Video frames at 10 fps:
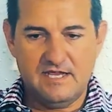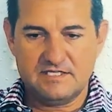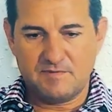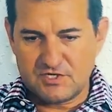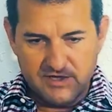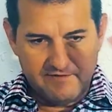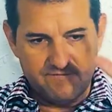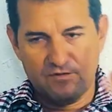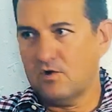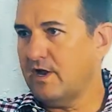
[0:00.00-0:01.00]
It's key, especially in
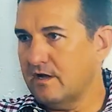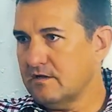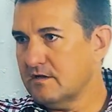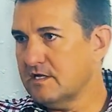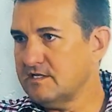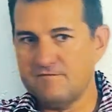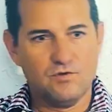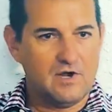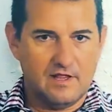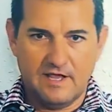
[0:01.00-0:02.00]
Florida. Because in
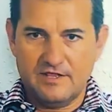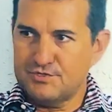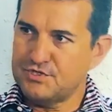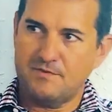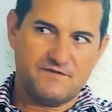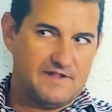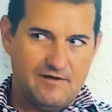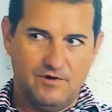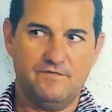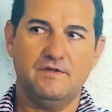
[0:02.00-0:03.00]
Florida, like, there's so much flat roof.